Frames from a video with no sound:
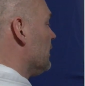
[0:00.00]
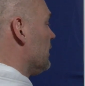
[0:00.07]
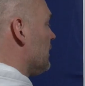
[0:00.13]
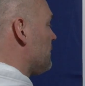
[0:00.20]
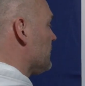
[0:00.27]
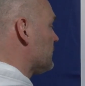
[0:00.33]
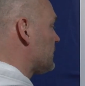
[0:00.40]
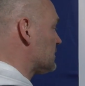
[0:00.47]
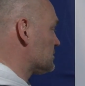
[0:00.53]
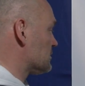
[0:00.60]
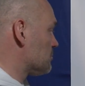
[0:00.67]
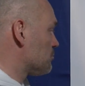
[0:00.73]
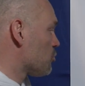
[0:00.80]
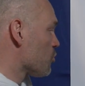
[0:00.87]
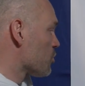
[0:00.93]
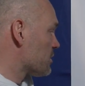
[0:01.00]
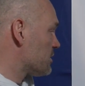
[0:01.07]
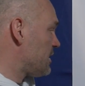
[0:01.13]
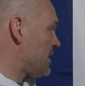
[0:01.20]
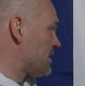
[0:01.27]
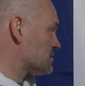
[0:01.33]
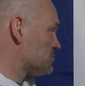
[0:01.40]
And I think that's an
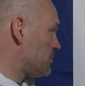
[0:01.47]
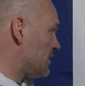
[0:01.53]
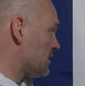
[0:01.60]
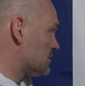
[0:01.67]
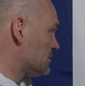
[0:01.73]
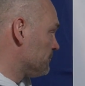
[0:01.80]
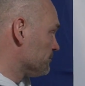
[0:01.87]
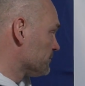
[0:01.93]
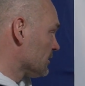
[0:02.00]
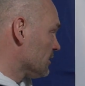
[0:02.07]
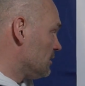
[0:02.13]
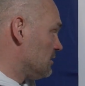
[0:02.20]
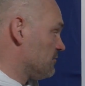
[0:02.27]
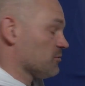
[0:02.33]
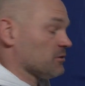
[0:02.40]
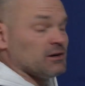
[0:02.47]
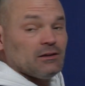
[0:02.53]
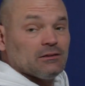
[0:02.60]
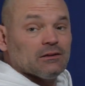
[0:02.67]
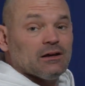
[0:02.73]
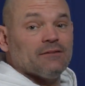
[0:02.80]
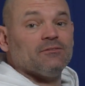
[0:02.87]
important aspect for
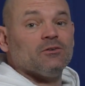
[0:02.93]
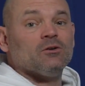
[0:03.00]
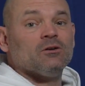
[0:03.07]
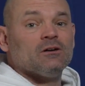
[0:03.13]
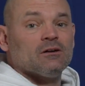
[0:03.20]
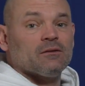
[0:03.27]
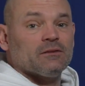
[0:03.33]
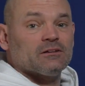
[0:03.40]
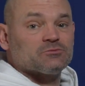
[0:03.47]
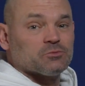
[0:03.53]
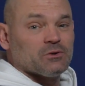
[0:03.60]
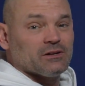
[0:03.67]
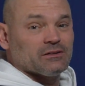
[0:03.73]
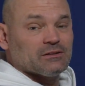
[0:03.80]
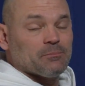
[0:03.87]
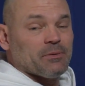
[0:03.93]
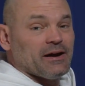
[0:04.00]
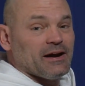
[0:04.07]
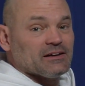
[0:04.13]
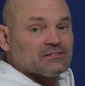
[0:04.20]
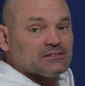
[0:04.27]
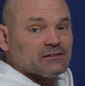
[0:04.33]
any level that's running the
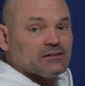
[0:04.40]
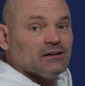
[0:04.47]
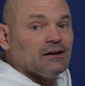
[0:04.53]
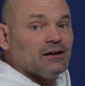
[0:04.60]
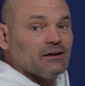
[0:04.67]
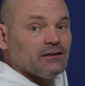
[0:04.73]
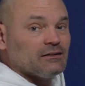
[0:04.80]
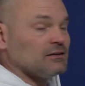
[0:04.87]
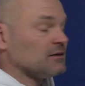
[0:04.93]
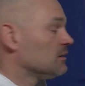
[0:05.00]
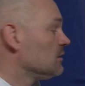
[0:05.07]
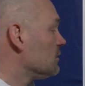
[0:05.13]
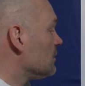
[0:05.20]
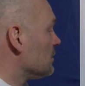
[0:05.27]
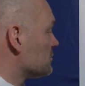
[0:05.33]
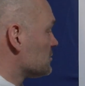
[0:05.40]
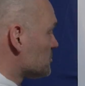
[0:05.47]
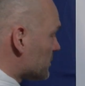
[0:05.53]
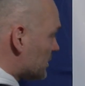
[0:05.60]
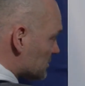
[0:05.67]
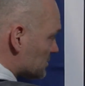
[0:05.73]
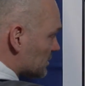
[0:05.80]
pass and cut,
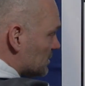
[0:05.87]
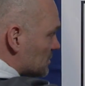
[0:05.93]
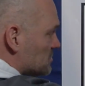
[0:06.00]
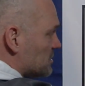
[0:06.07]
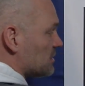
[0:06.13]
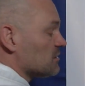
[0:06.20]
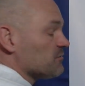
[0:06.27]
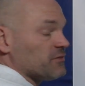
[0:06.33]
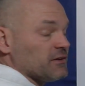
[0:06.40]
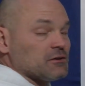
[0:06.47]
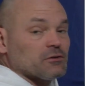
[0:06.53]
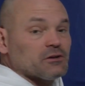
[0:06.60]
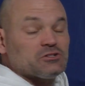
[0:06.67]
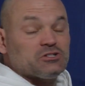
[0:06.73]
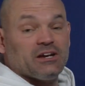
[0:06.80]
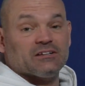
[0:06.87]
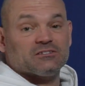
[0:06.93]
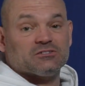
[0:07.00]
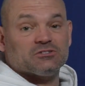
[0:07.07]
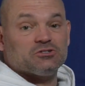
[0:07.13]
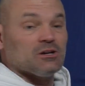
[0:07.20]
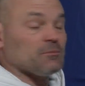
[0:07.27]
just because it gives that defender a
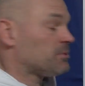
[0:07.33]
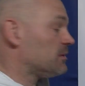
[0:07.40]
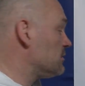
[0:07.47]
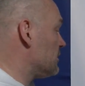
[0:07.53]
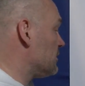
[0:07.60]
chance to jump in